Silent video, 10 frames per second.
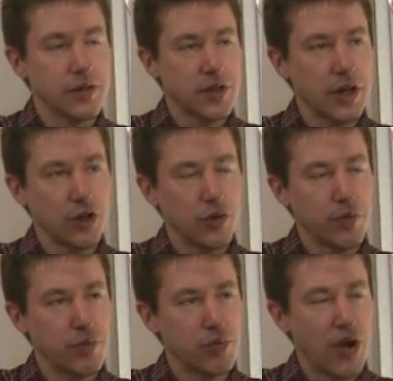got a
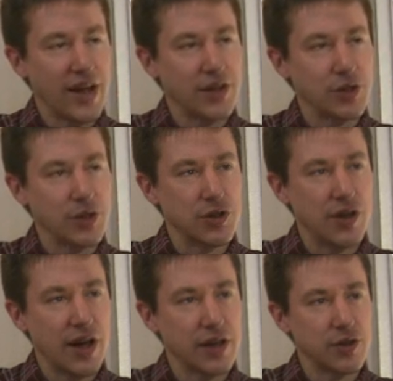good brightness. It's
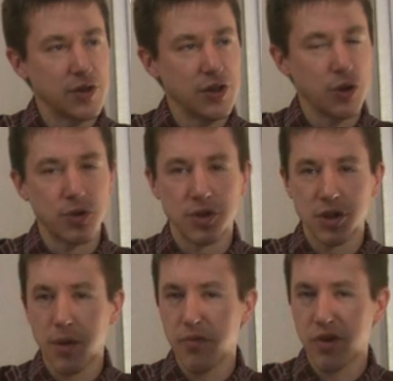not as,
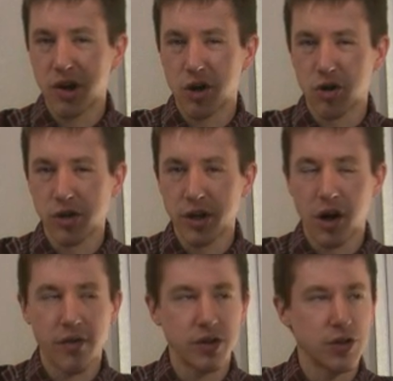some very early
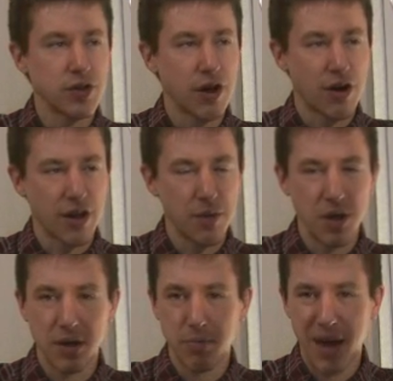harvests can
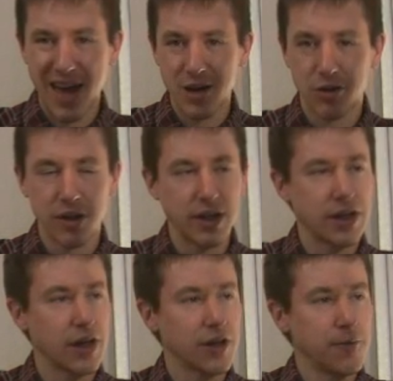be pale in
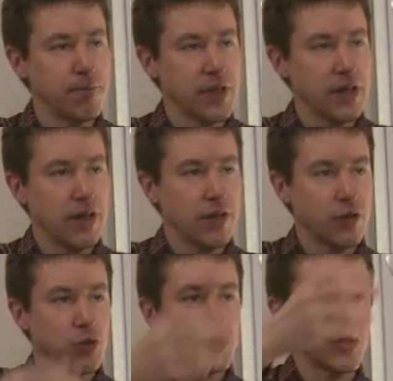color.
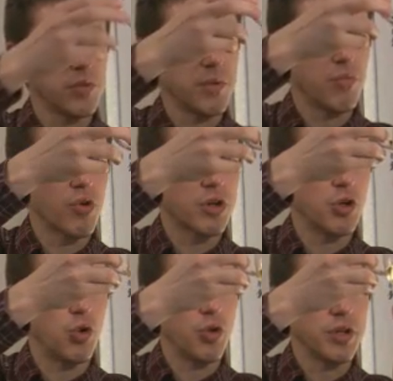This one's a little bit more
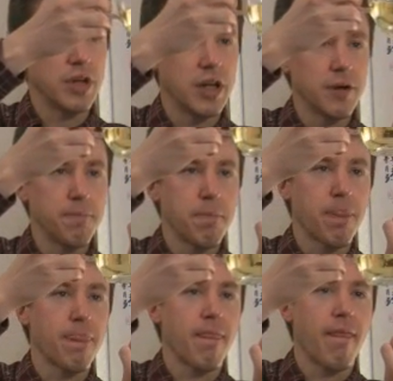gold in color,
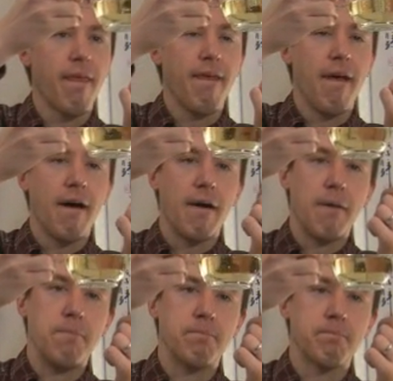
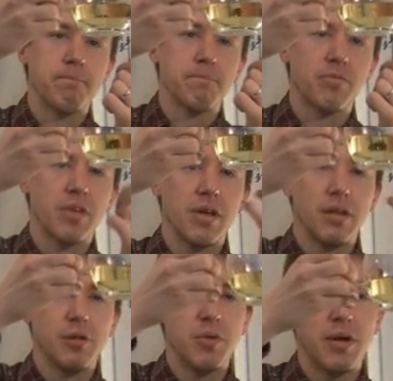a
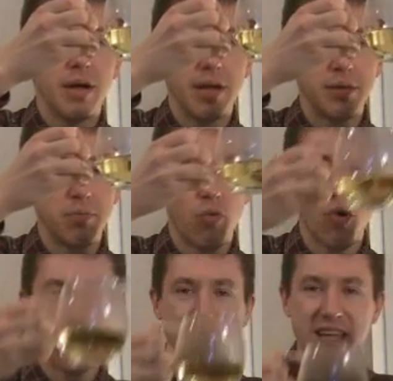little bit and
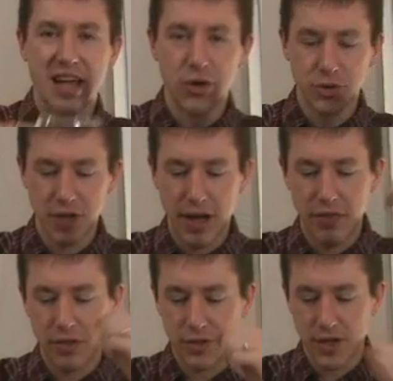more on the yellow side
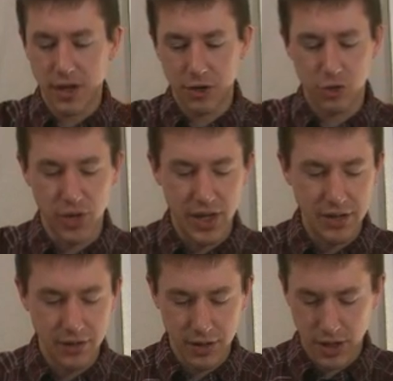than say a
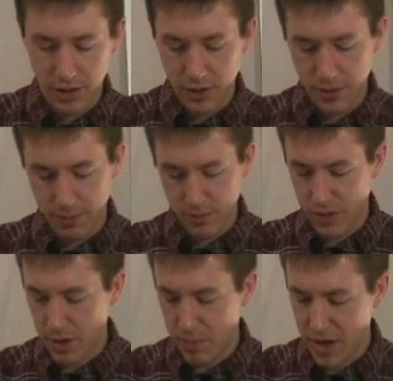green color,
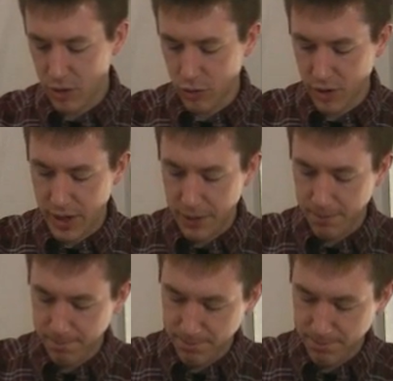than a pale green.